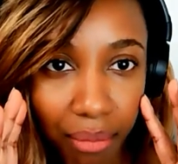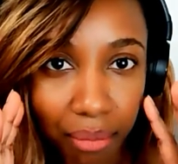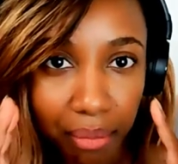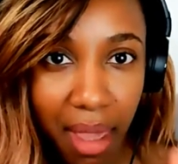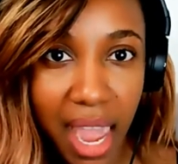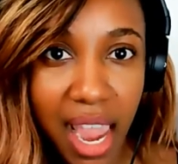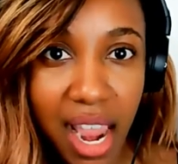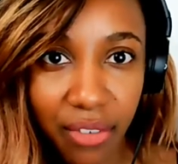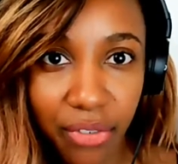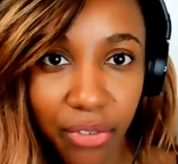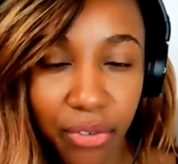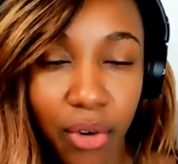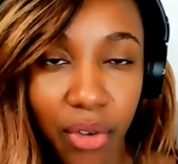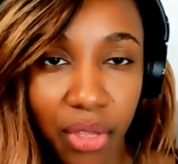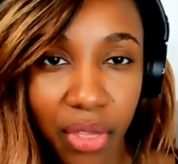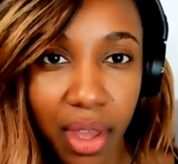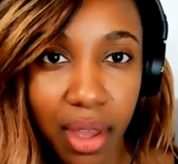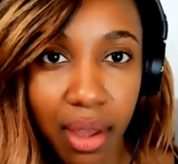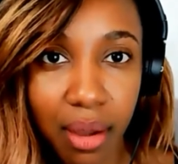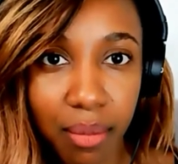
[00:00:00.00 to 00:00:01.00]
made for
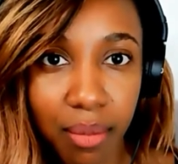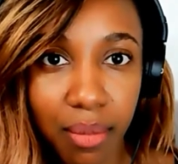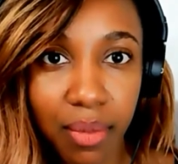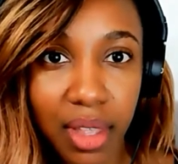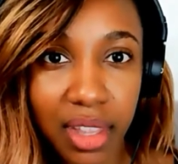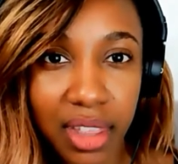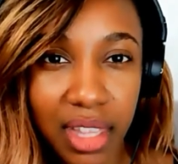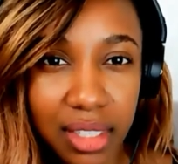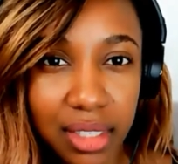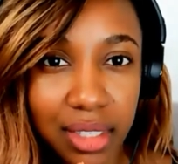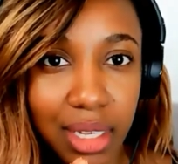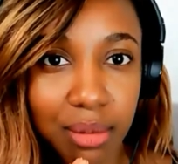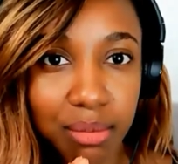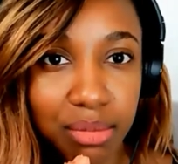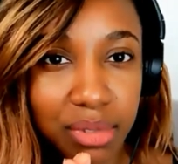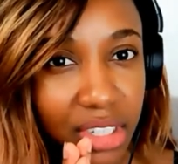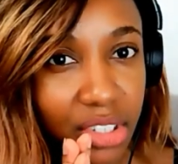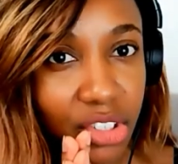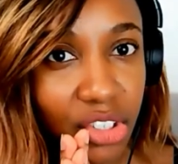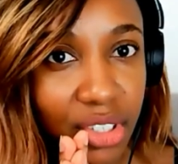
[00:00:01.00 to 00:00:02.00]
them they seem
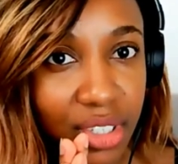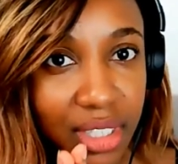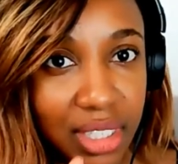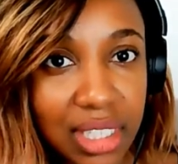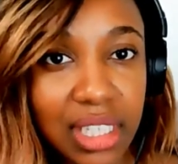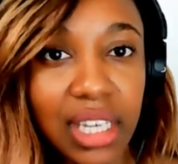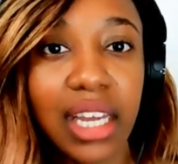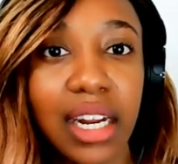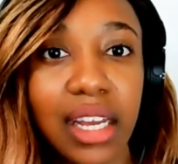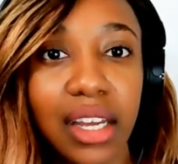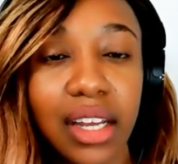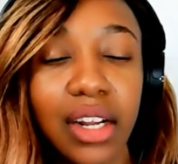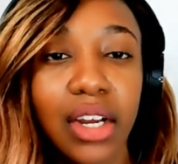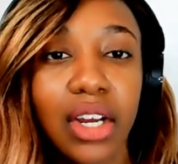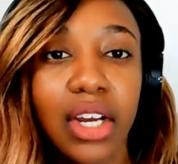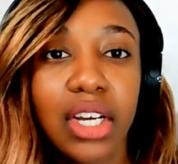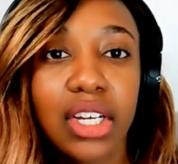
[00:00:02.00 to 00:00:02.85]
to just get it